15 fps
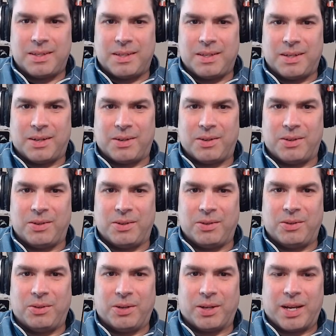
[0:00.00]
No, you
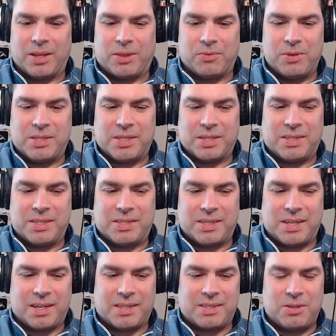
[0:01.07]
look at
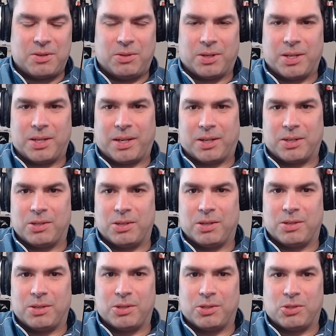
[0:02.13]
366 and you look at like
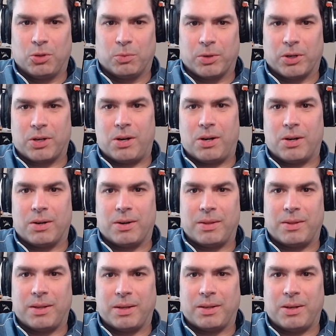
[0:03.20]
a supercar. I
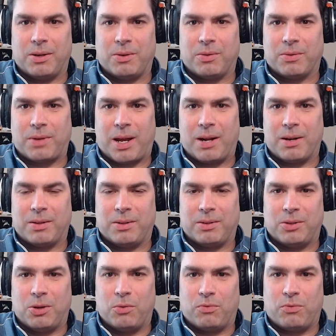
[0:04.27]
think, you know, they're down in the
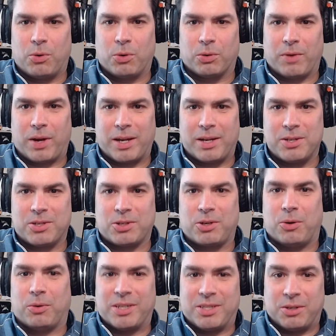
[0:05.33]
low 4 range,
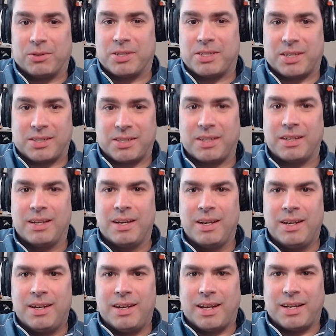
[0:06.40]
going 0 to 60,
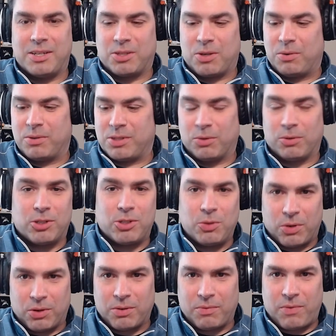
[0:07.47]
and he's going 0 to
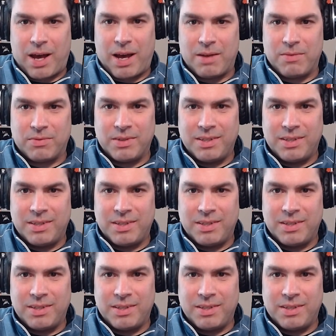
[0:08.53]
205.